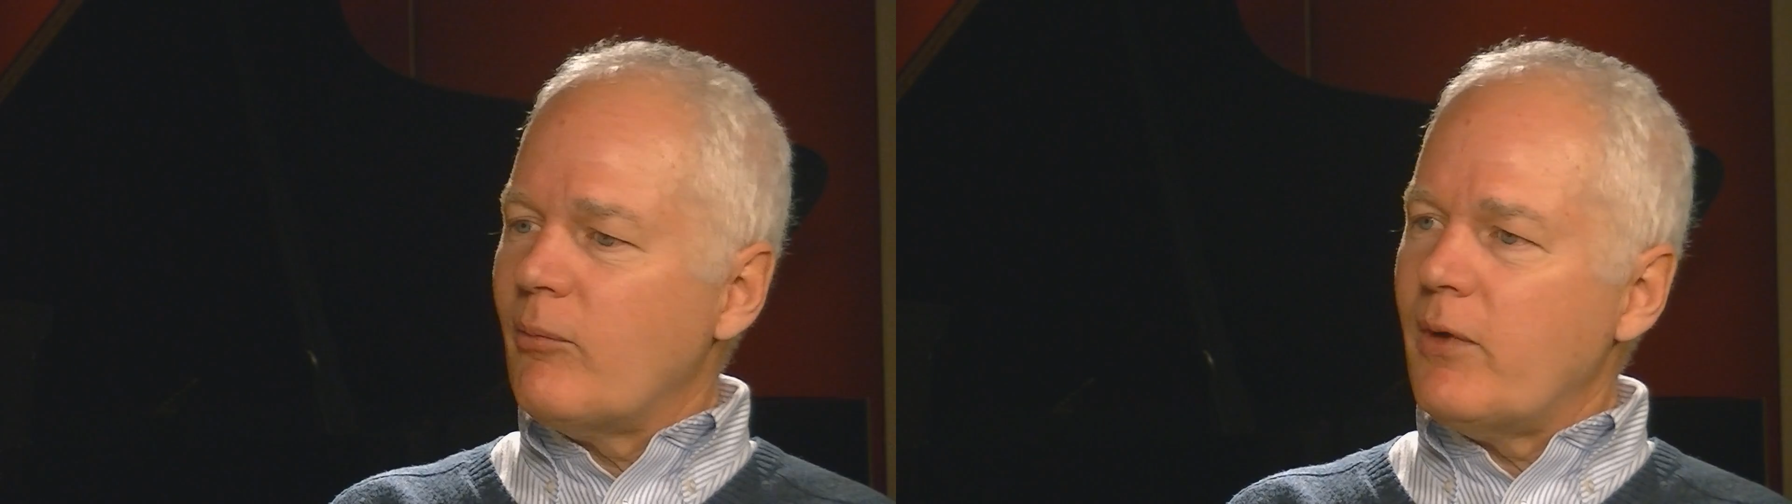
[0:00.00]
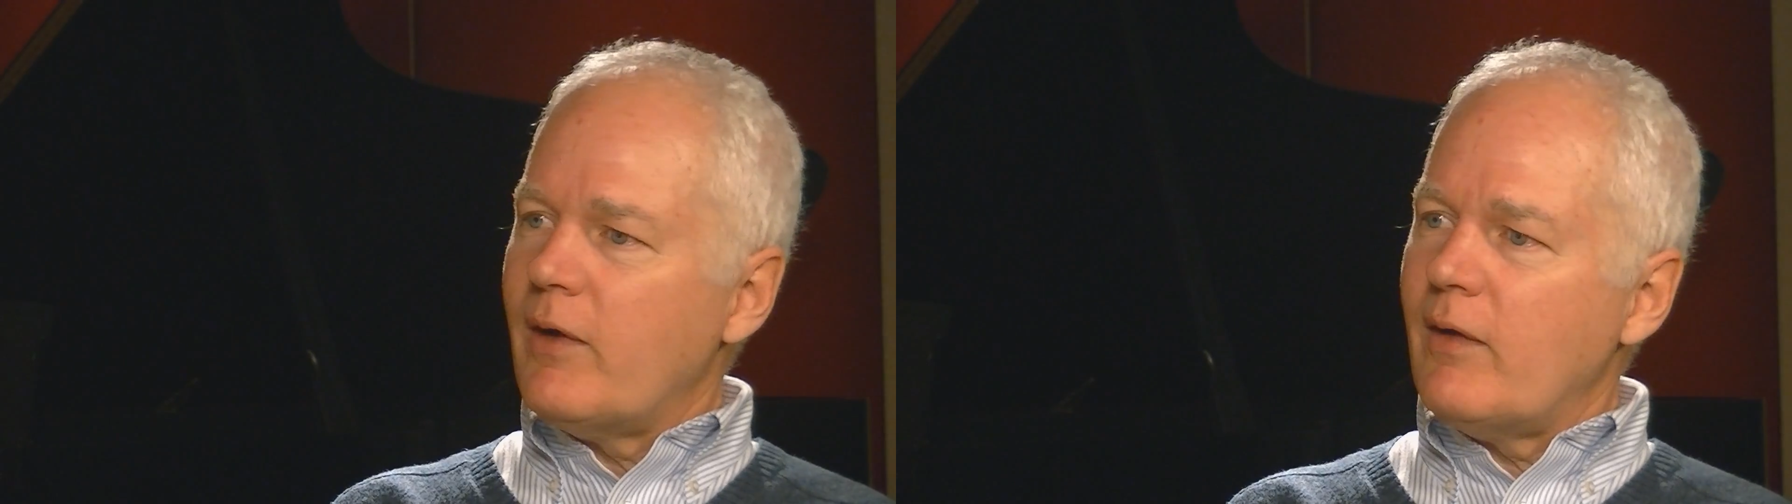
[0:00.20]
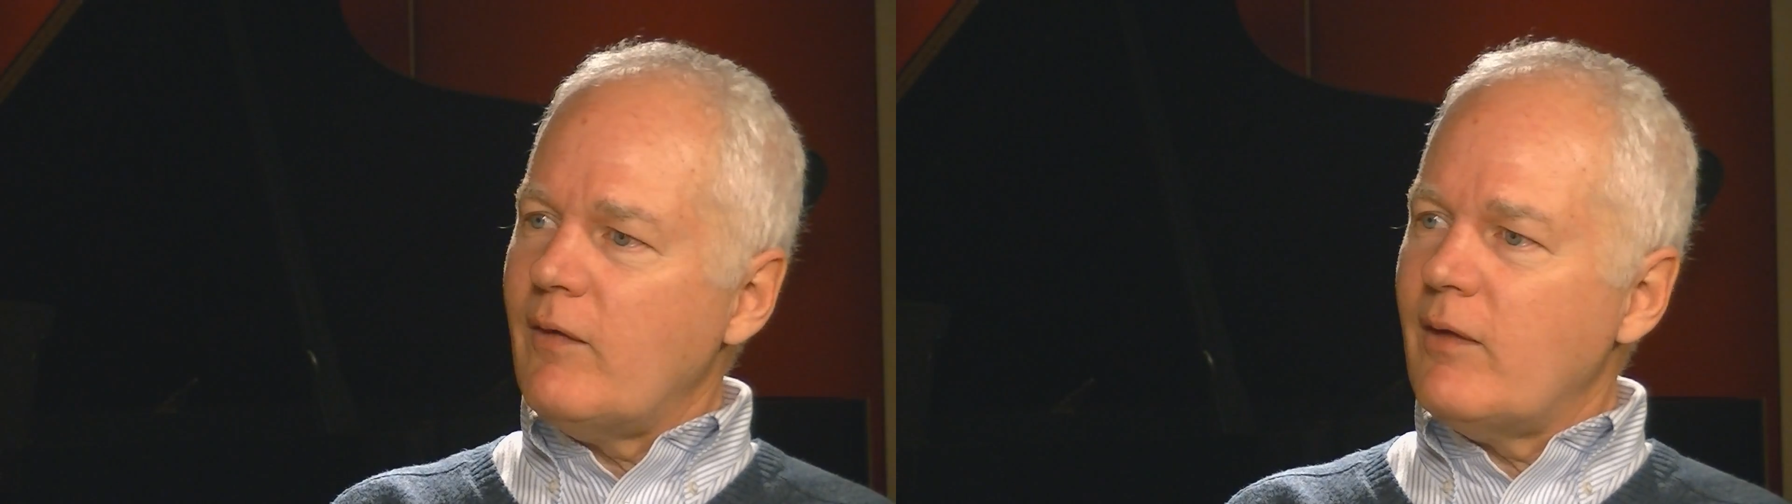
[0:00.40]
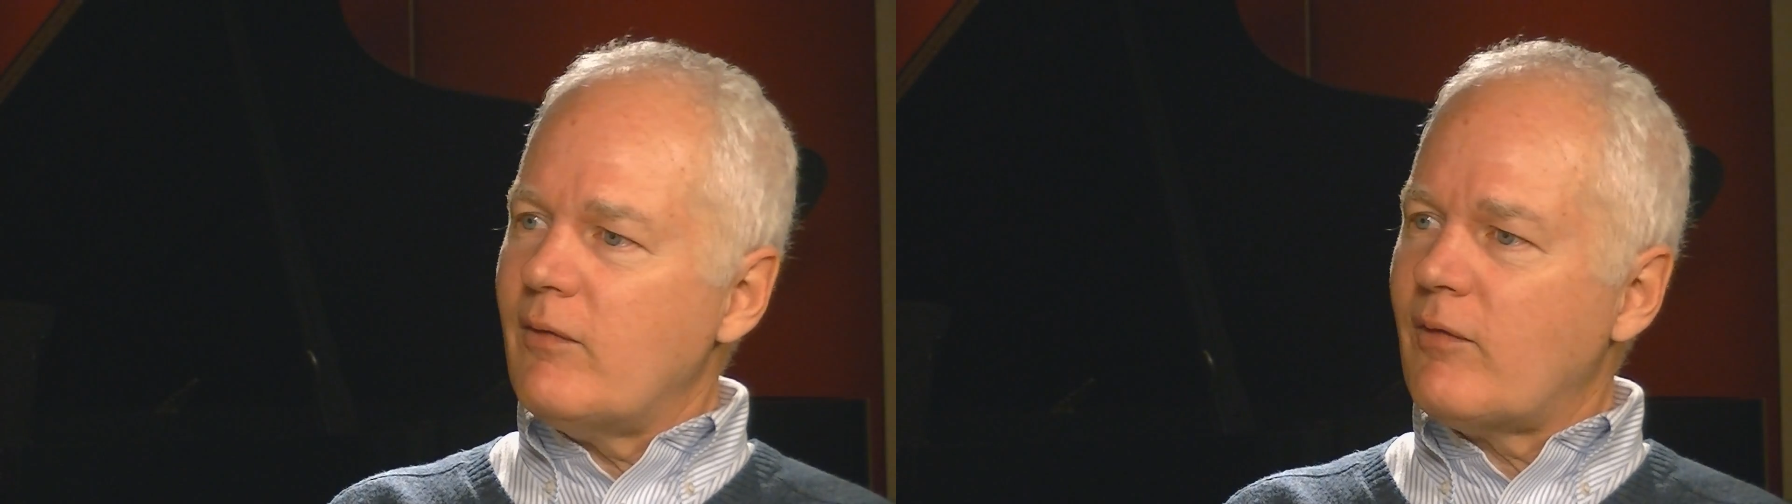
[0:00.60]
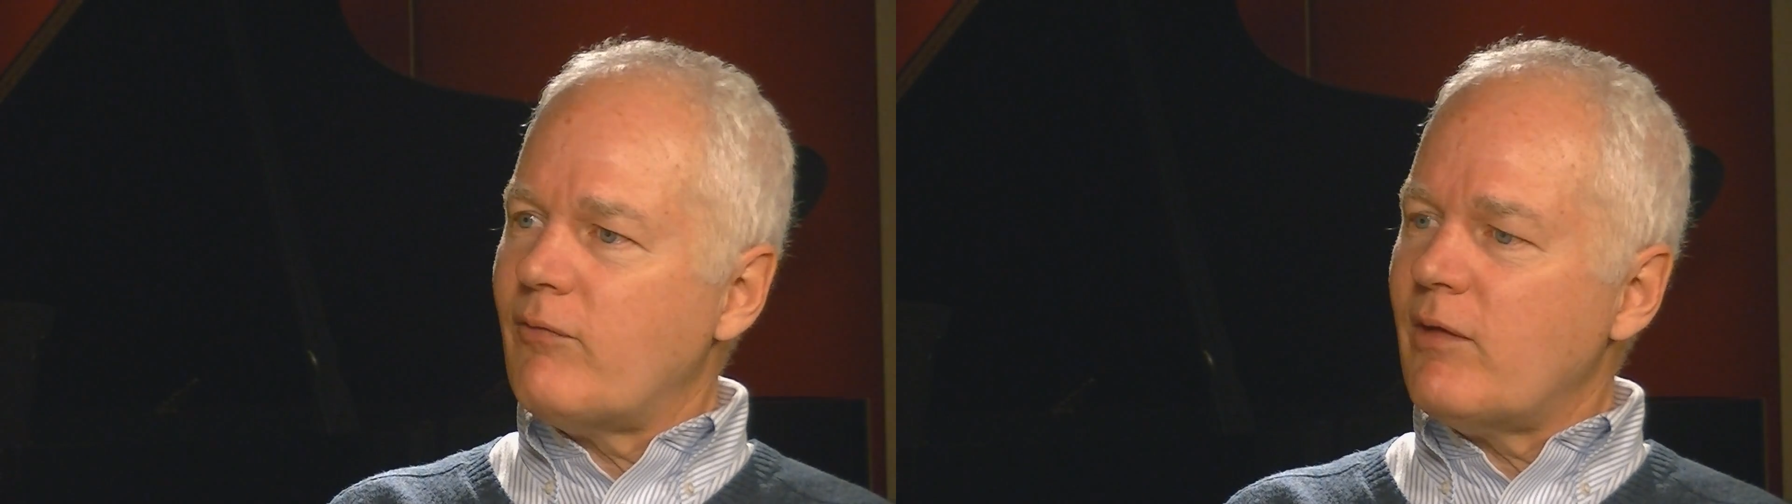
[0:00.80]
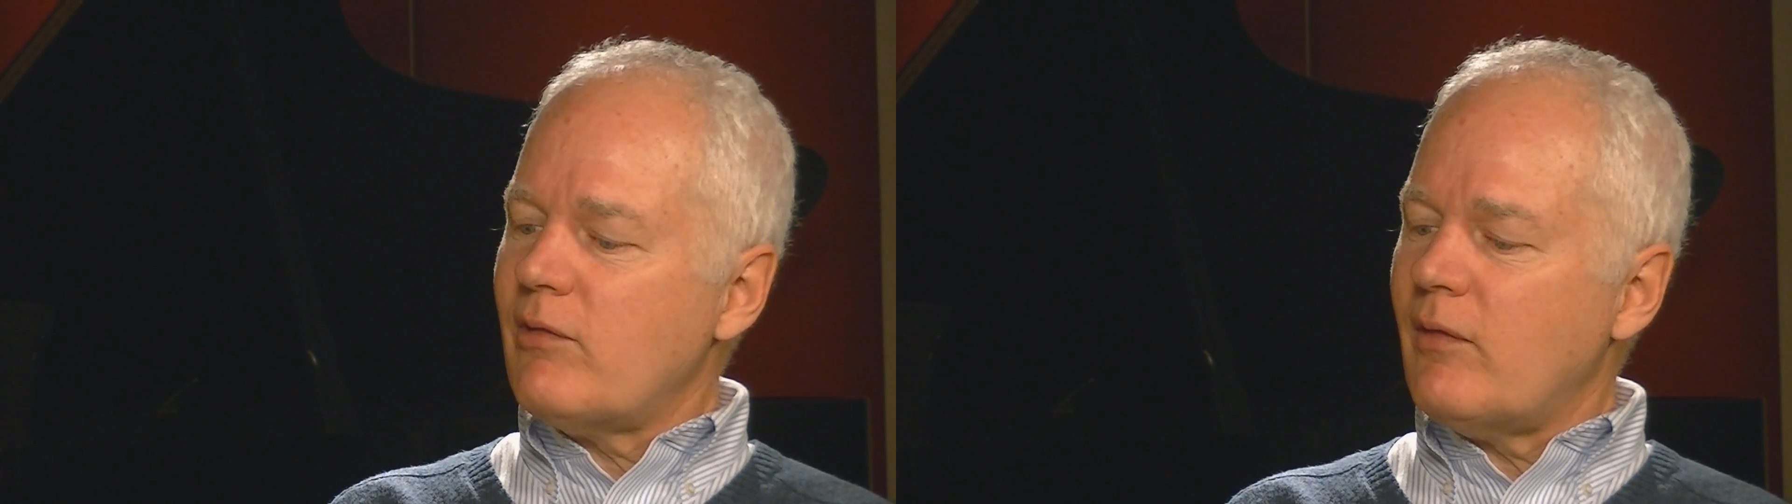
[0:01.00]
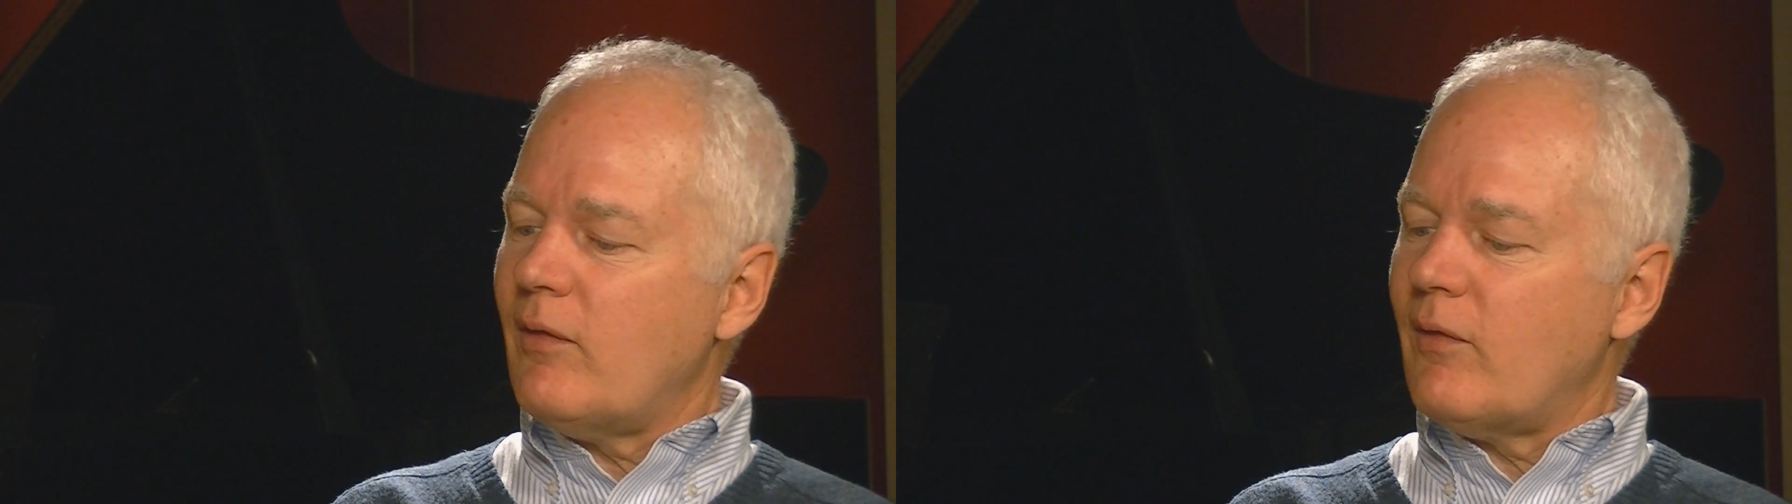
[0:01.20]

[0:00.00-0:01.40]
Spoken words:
I think just fiction